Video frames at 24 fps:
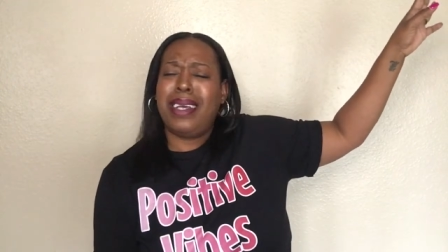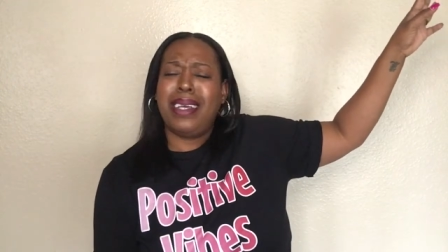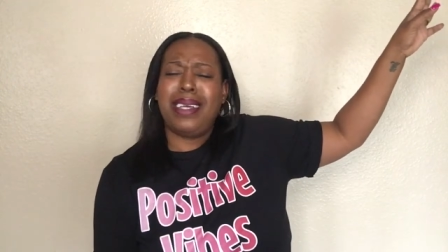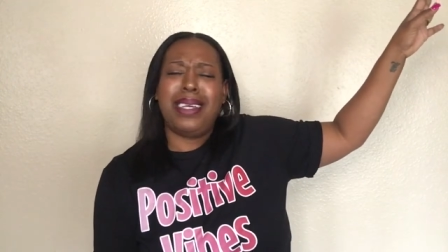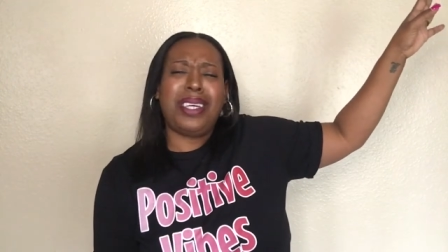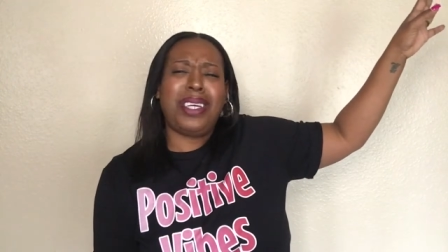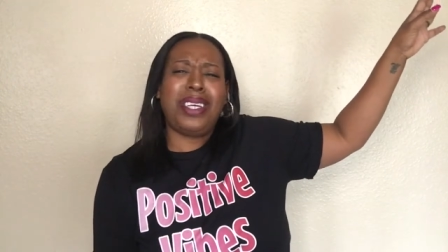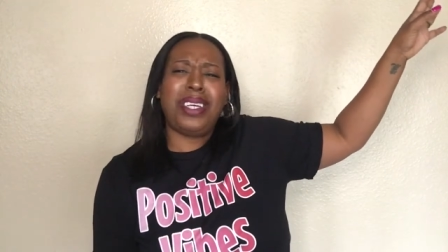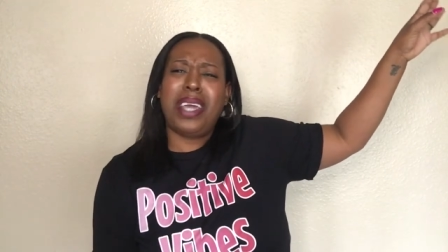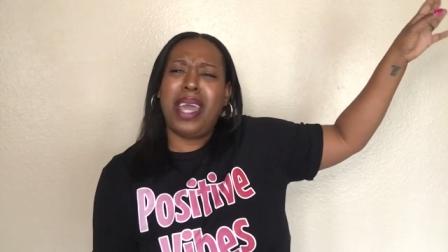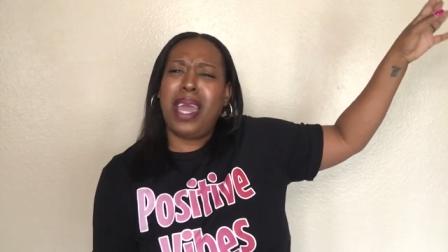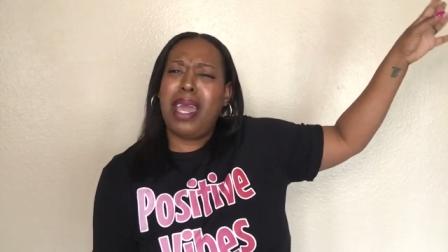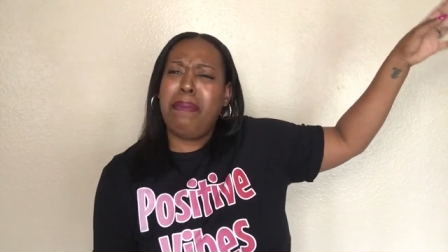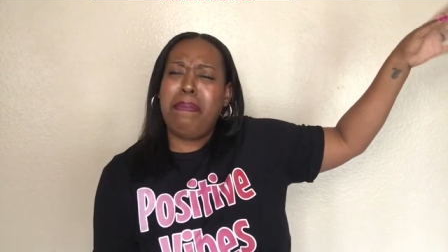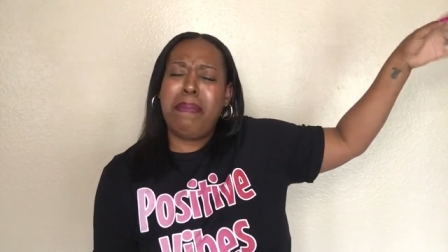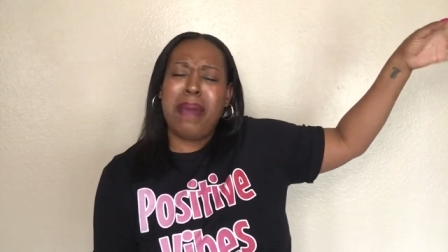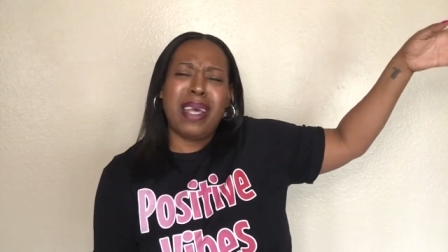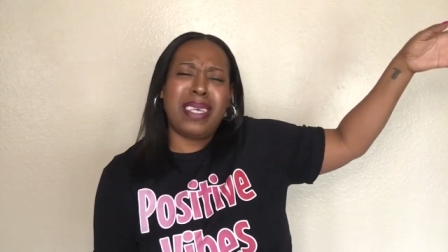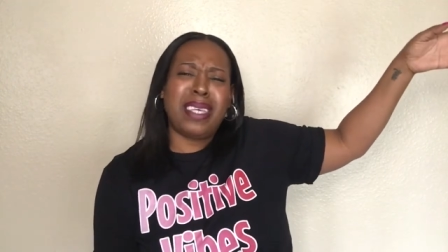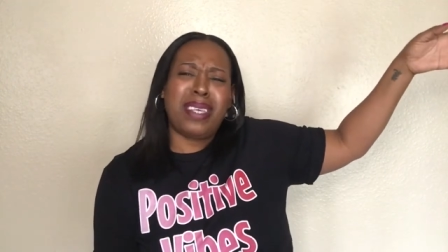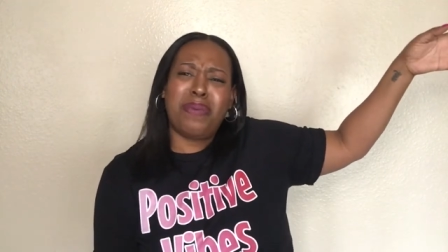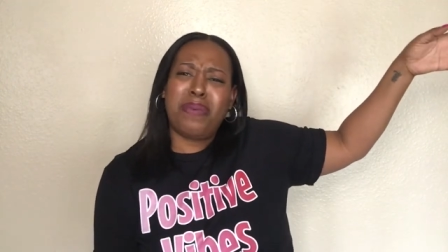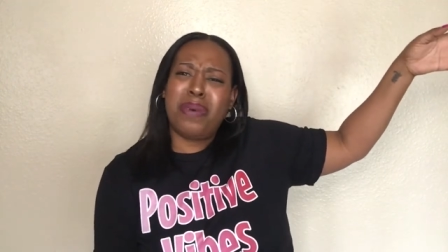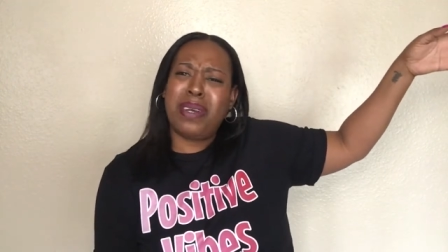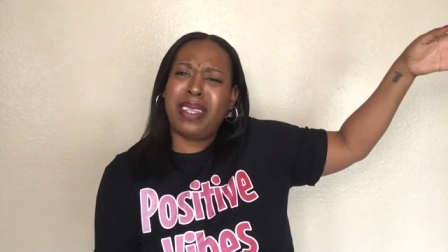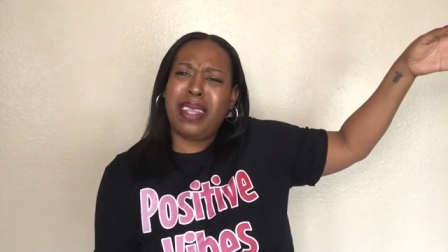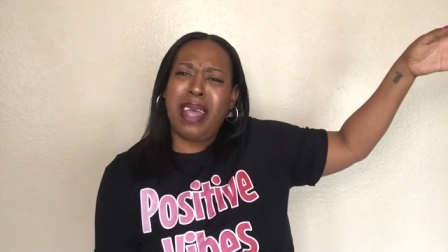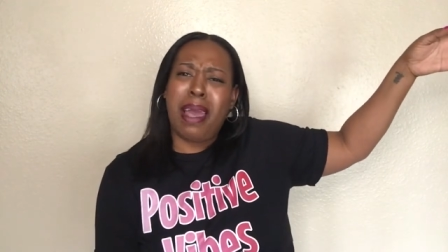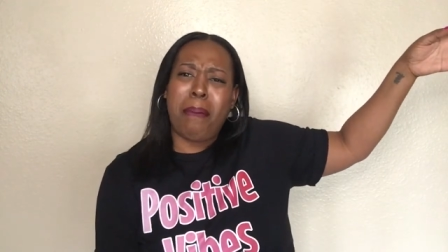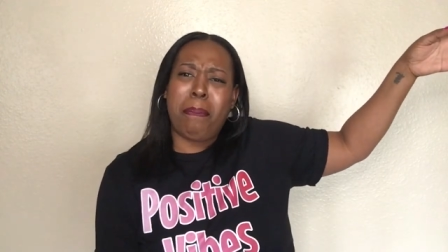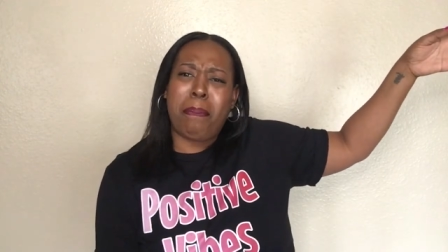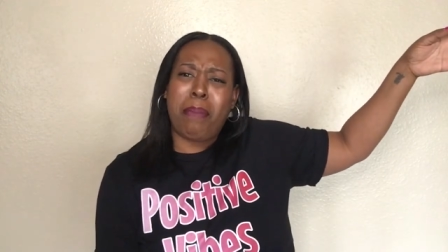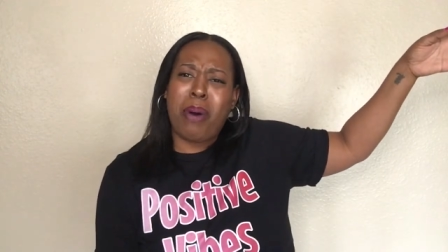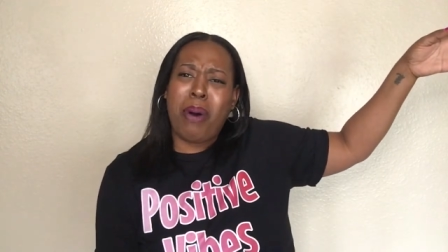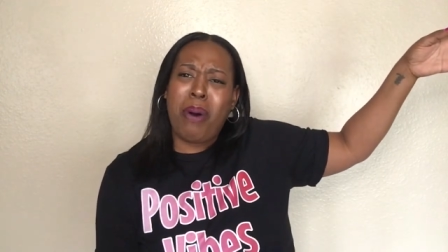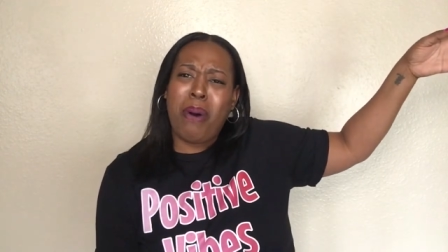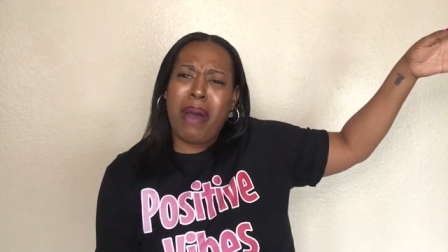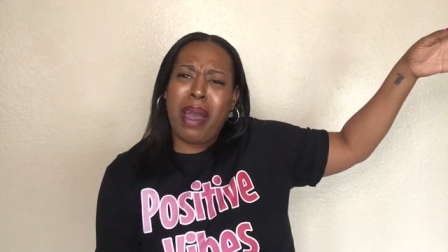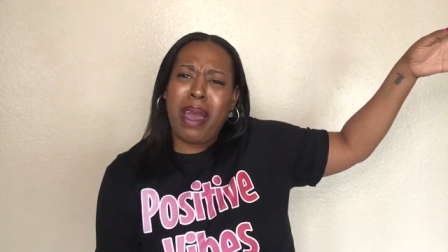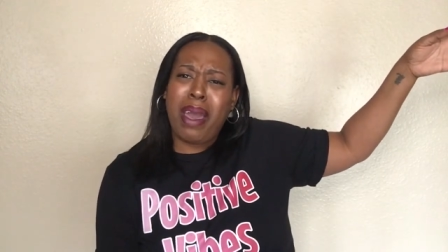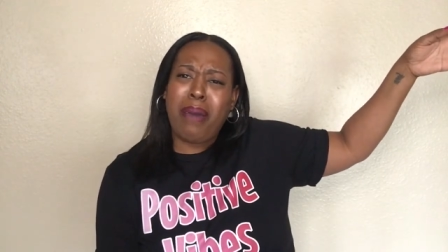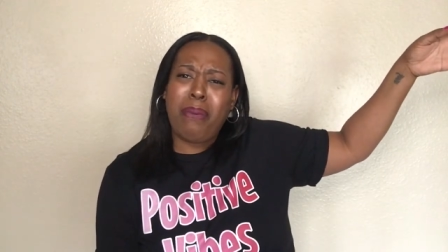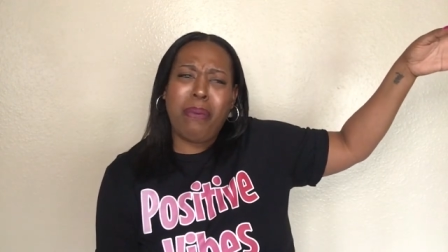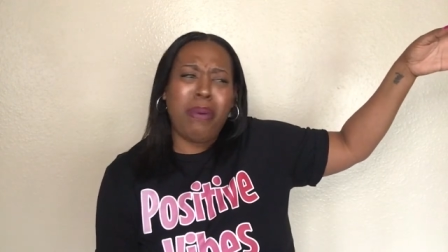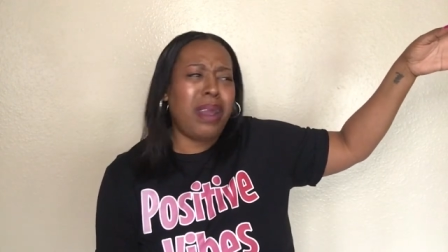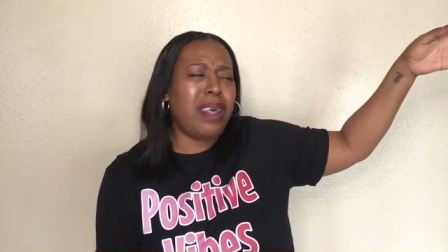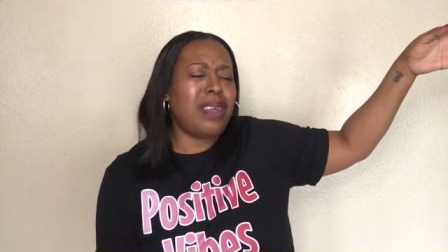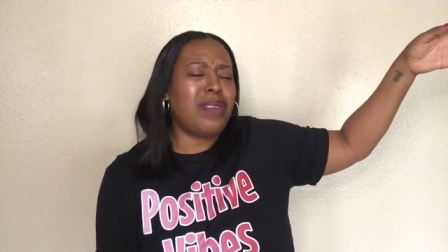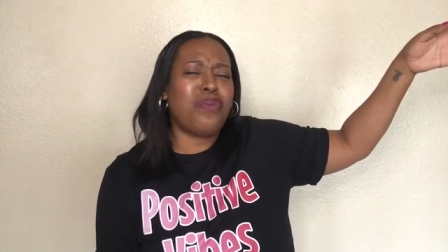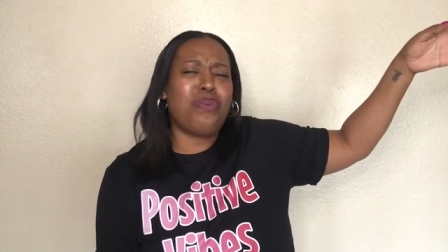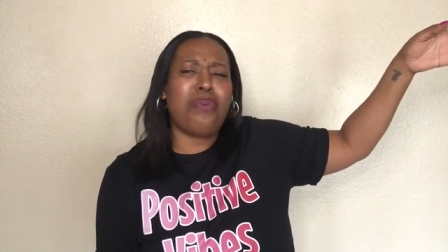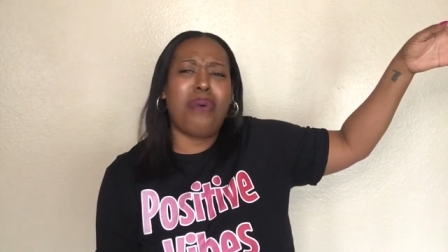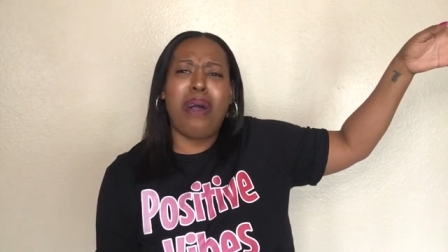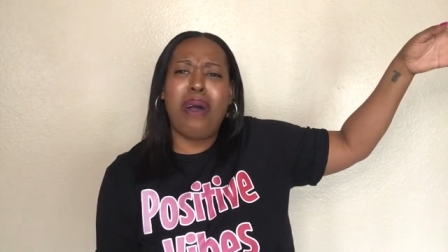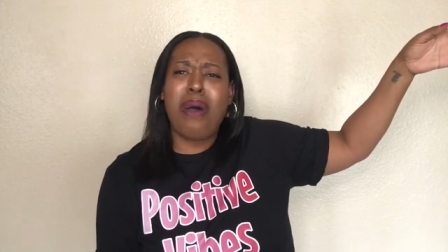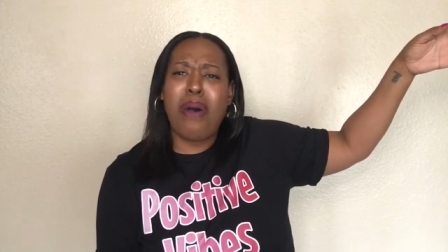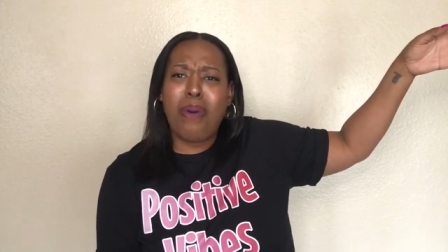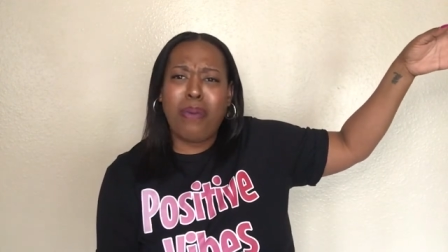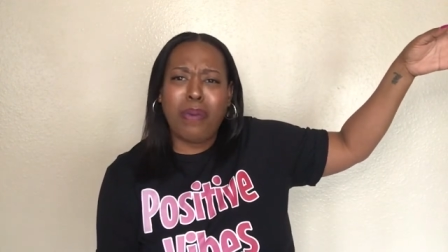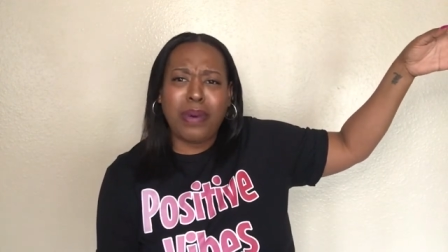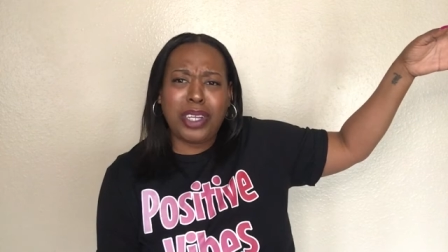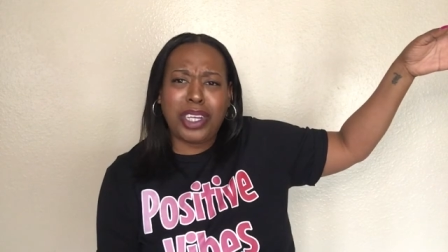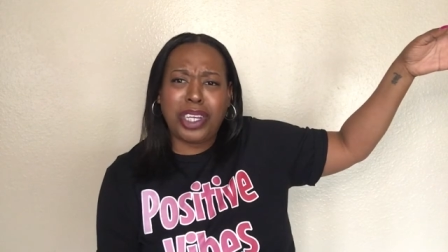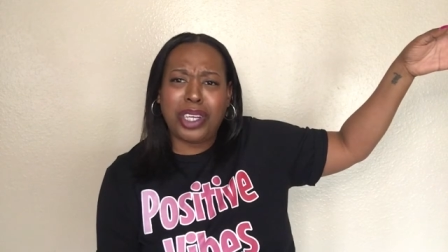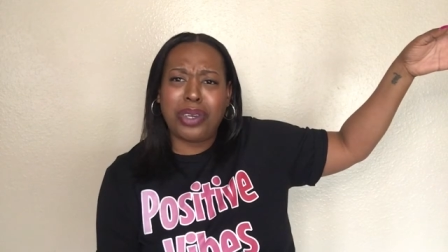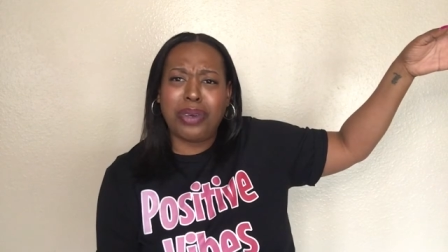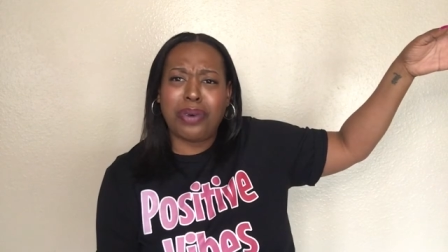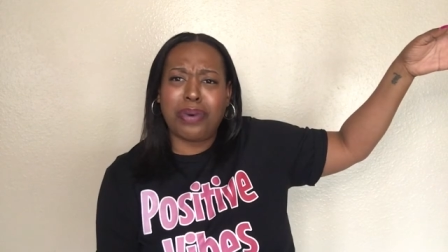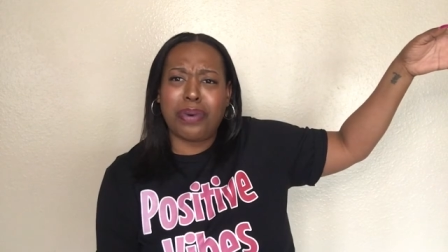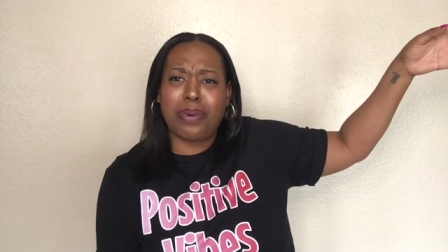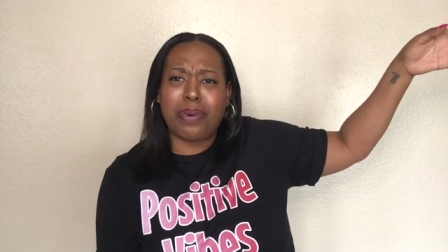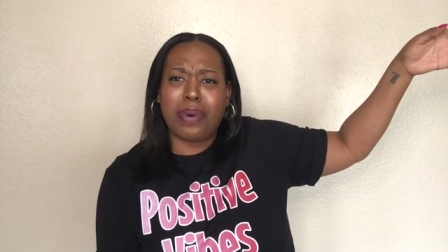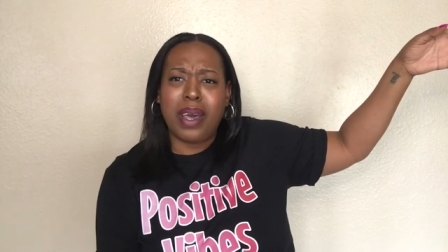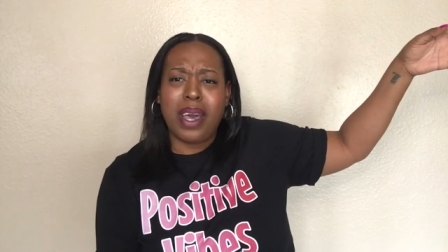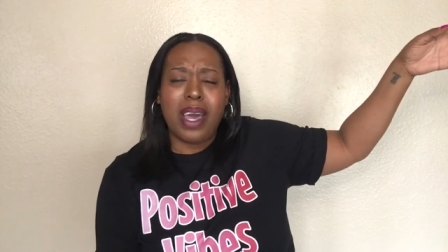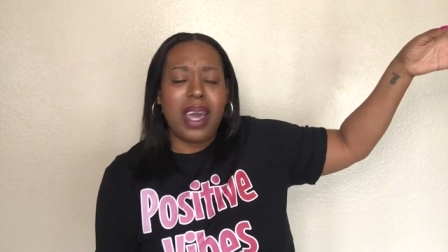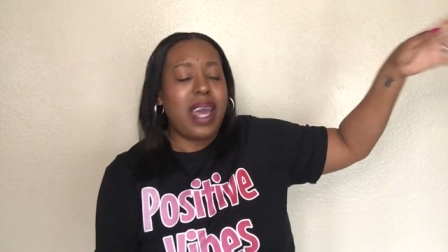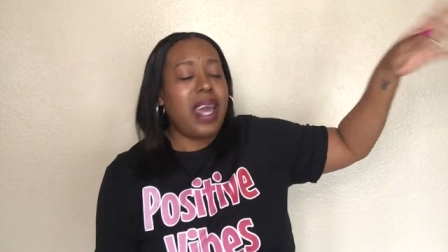she ain't messing with that boy. What is wrong with you?